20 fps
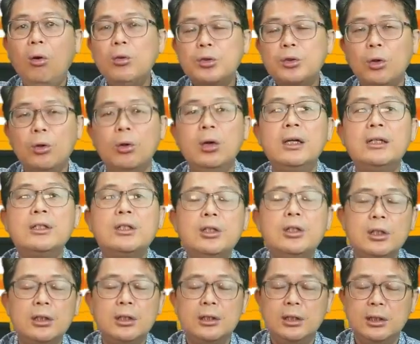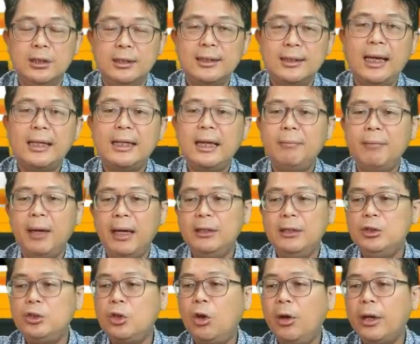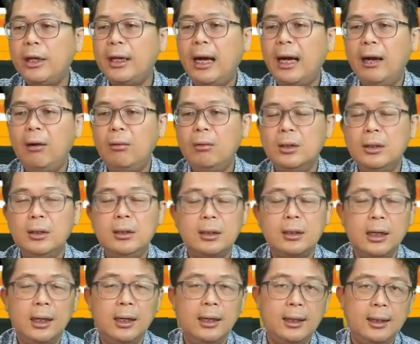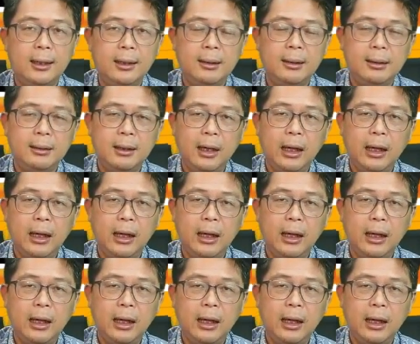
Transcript: and also sign up and join our